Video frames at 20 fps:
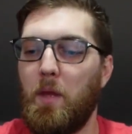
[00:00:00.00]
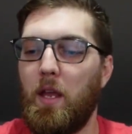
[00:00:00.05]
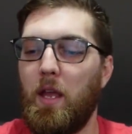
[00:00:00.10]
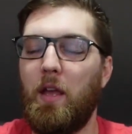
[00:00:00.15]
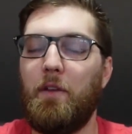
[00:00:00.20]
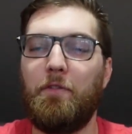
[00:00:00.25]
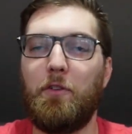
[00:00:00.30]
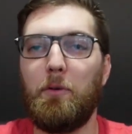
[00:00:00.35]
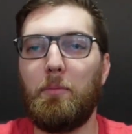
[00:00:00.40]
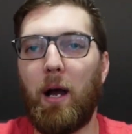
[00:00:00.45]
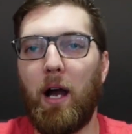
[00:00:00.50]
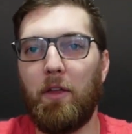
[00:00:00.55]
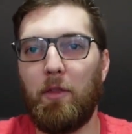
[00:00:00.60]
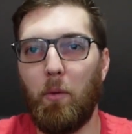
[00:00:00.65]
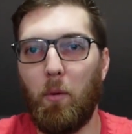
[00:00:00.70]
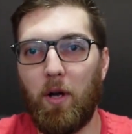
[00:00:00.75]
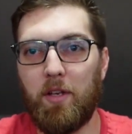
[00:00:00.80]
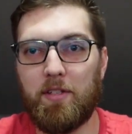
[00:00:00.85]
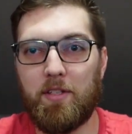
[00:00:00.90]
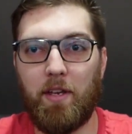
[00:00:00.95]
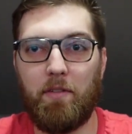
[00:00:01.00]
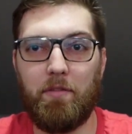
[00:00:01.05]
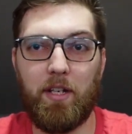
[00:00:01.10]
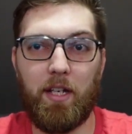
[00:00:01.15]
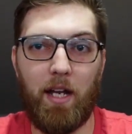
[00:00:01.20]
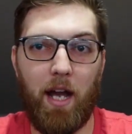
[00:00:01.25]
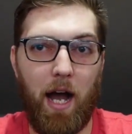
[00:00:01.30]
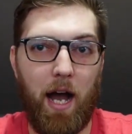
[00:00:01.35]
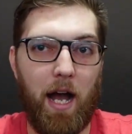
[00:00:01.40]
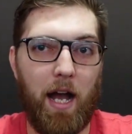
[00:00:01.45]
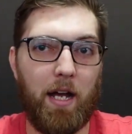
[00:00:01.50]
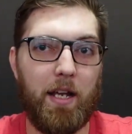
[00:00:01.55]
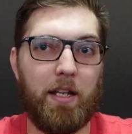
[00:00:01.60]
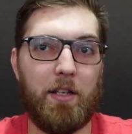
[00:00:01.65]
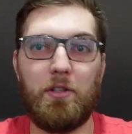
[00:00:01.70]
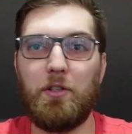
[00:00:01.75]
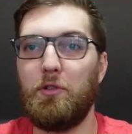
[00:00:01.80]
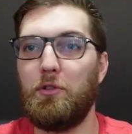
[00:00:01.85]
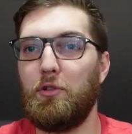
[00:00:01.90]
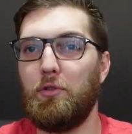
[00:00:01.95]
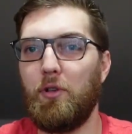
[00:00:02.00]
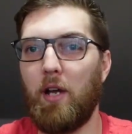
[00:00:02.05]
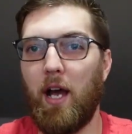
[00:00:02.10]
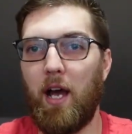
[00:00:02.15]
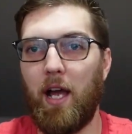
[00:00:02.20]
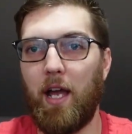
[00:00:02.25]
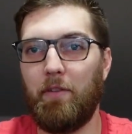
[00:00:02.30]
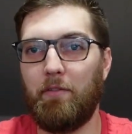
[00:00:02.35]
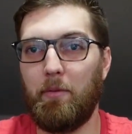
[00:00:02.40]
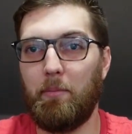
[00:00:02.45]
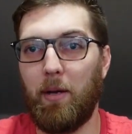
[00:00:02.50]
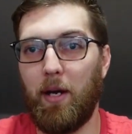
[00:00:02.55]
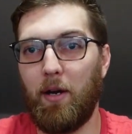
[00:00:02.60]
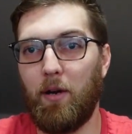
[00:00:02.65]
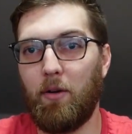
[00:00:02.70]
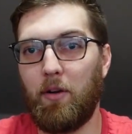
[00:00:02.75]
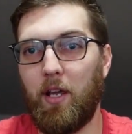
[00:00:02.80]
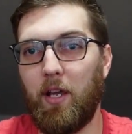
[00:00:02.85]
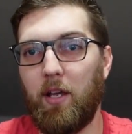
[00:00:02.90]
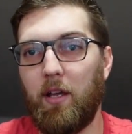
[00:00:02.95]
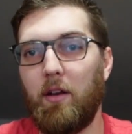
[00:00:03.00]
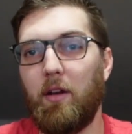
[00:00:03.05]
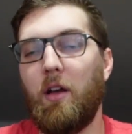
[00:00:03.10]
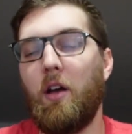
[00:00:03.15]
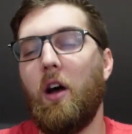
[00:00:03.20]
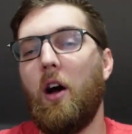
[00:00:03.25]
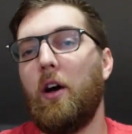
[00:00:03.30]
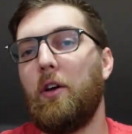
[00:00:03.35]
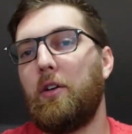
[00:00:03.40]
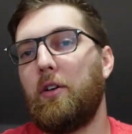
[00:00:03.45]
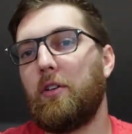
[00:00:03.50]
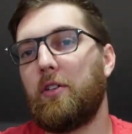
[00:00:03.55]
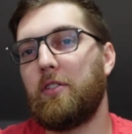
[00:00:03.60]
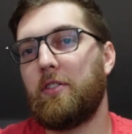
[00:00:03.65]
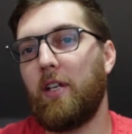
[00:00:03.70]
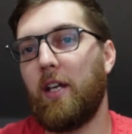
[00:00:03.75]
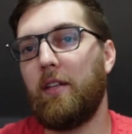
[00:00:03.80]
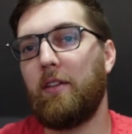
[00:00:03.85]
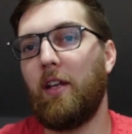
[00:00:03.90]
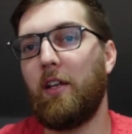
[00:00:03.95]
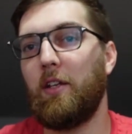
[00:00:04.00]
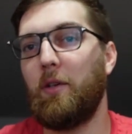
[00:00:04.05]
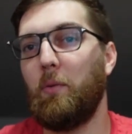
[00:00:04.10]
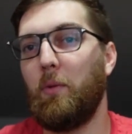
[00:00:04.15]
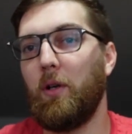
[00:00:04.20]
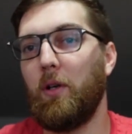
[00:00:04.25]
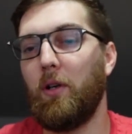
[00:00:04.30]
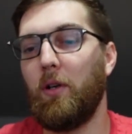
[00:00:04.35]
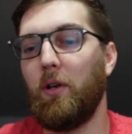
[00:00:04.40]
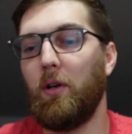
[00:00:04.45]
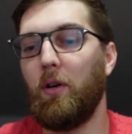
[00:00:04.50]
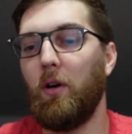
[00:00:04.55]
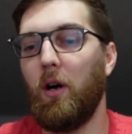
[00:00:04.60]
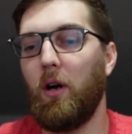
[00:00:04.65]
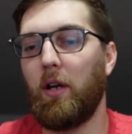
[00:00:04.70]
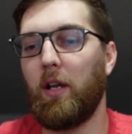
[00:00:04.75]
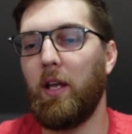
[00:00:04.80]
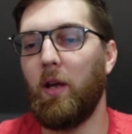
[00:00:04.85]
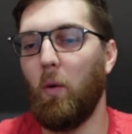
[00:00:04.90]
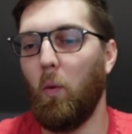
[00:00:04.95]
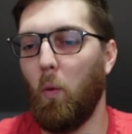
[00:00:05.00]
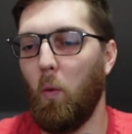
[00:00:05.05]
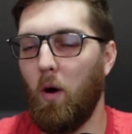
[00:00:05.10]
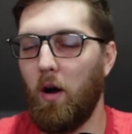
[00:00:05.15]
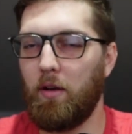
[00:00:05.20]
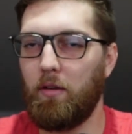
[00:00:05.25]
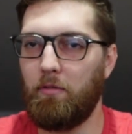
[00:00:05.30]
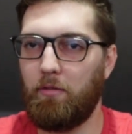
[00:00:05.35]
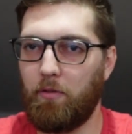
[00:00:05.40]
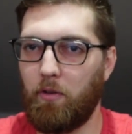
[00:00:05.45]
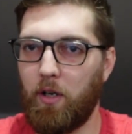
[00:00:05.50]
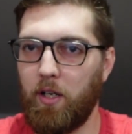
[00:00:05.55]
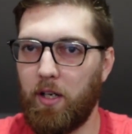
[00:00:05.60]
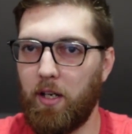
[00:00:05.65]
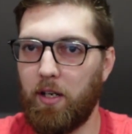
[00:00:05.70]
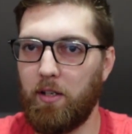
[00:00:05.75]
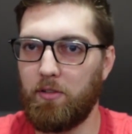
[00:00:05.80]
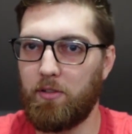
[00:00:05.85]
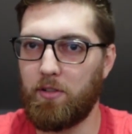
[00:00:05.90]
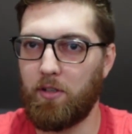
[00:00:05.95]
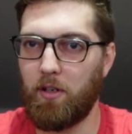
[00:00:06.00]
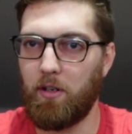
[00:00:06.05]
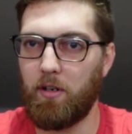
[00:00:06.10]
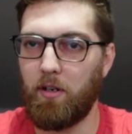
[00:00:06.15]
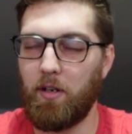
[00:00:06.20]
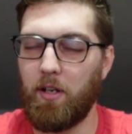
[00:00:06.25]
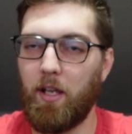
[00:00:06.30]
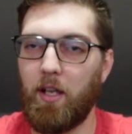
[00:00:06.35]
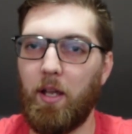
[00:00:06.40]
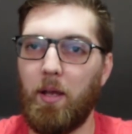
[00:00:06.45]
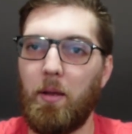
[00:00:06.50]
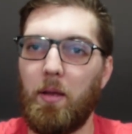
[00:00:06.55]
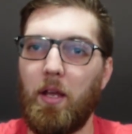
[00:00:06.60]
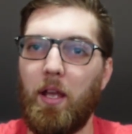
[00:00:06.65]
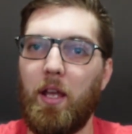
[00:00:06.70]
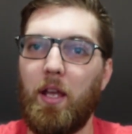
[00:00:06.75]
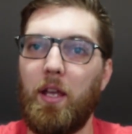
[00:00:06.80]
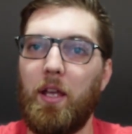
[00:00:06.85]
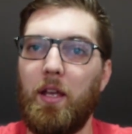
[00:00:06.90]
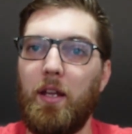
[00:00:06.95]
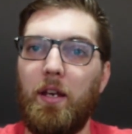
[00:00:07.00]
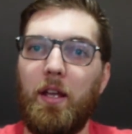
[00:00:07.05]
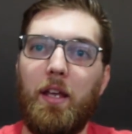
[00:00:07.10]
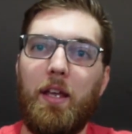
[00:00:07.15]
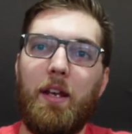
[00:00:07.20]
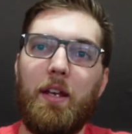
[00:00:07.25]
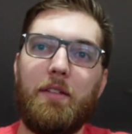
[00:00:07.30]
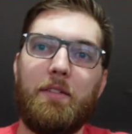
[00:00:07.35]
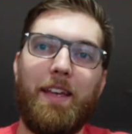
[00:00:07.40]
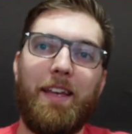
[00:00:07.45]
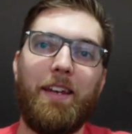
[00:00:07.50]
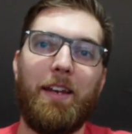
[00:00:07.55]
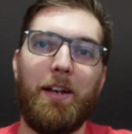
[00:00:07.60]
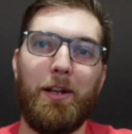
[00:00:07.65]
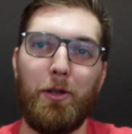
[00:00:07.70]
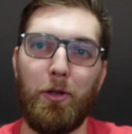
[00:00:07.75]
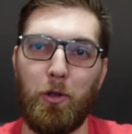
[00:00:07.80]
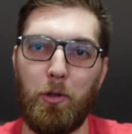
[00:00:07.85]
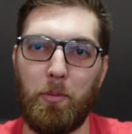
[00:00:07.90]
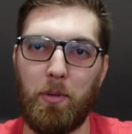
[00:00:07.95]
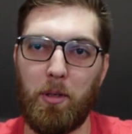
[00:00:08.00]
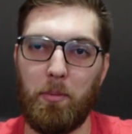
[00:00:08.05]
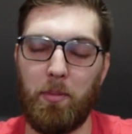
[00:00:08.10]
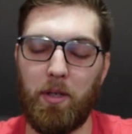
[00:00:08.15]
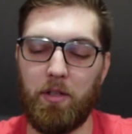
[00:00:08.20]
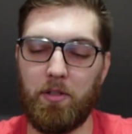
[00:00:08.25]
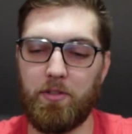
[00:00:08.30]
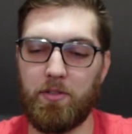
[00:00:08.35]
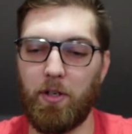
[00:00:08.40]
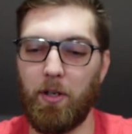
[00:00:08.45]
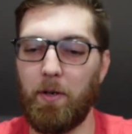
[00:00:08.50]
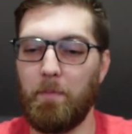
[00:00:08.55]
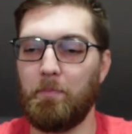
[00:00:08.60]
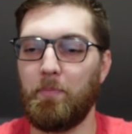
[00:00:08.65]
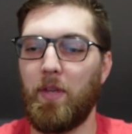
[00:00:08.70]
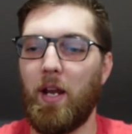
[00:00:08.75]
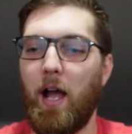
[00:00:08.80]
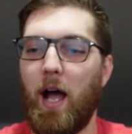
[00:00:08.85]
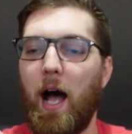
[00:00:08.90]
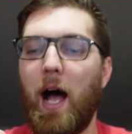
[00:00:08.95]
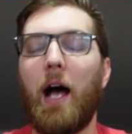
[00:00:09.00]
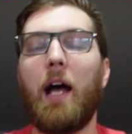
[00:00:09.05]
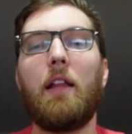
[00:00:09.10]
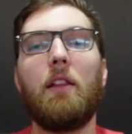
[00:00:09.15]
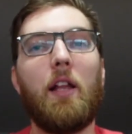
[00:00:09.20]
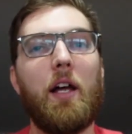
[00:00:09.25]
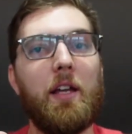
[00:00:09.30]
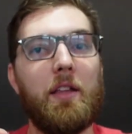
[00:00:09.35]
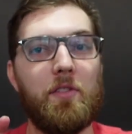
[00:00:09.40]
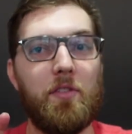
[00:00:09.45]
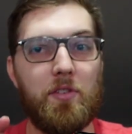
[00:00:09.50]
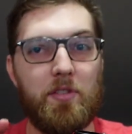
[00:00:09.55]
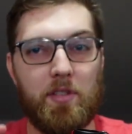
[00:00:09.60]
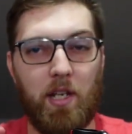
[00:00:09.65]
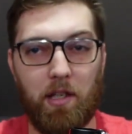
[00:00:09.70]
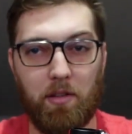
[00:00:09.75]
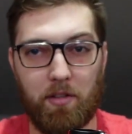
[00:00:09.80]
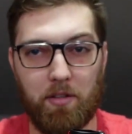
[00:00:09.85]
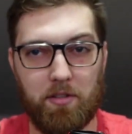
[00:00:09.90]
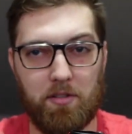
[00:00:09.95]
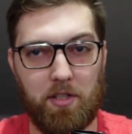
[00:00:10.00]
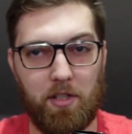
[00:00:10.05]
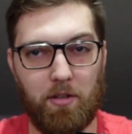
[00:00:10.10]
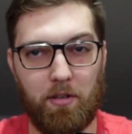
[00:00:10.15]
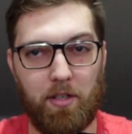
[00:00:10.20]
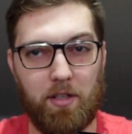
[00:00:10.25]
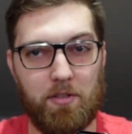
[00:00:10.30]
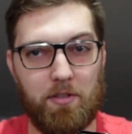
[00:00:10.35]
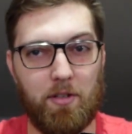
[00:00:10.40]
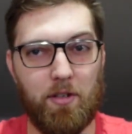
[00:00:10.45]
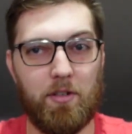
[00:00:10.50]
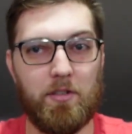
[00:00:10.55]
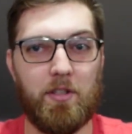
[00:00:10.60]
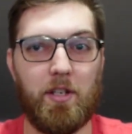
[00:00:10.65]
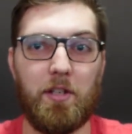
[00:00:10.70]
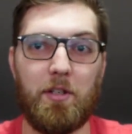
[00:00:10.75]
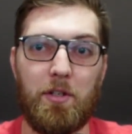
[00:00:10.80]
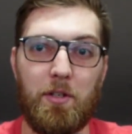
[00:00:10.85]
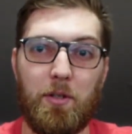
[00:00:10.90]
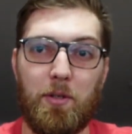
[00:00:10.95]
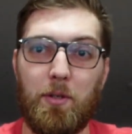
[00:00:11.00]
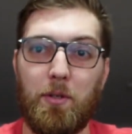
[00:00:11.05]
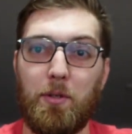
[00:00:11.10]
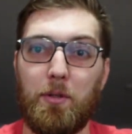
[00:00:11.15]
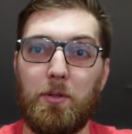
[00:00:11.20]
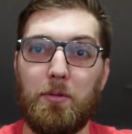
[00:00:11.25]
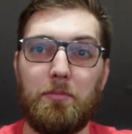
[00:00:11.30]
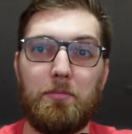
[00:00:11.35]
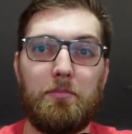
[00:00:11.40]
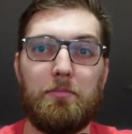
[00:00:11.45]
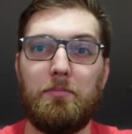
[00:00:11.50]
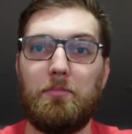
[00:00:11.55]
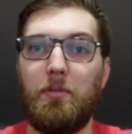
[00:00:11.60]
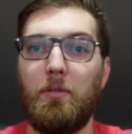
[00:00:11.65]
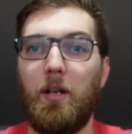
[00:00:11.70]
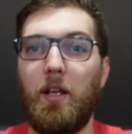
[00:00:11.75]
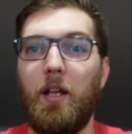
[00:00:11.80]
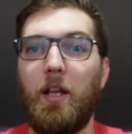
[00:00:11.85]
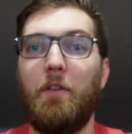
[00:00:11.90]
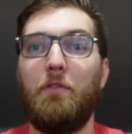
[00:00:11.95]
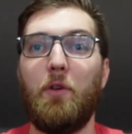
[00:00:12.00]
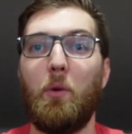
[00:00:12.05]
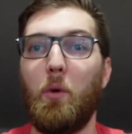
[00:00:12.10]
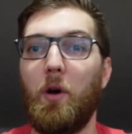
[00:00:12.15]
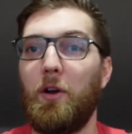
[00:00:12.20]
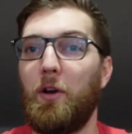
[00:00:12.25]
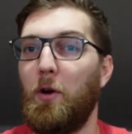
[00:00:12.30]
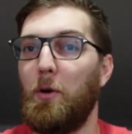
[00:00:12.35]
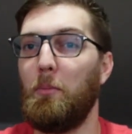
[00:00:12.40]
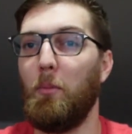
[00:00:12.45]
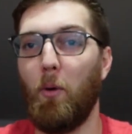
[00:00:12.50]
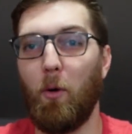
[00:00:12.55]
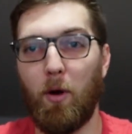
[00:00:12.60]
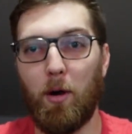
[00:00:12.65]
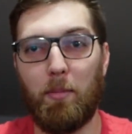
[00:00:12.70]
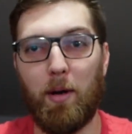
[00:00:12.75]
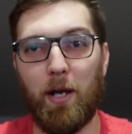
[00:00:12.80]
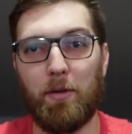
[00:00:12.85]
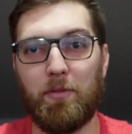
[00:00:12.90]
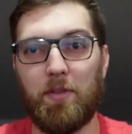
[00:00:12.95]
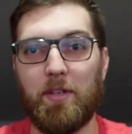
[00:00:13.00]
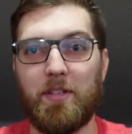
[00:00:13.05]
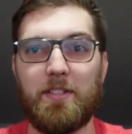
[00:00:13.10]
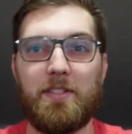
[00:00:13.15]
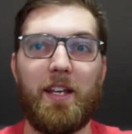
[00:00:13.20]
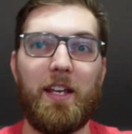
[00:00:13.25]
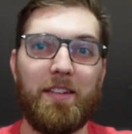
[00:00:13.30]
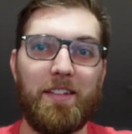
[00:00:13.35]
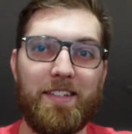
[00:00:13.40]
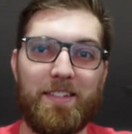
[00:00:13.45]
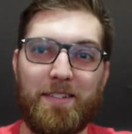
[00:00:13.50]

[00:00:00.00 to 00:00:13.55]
If you buy the 170i and you do not have a barrel kit, understand that you will get one freak insert, and it is an aluminum insert. I like the stainless steel inserts, and if you want to know more about the stainless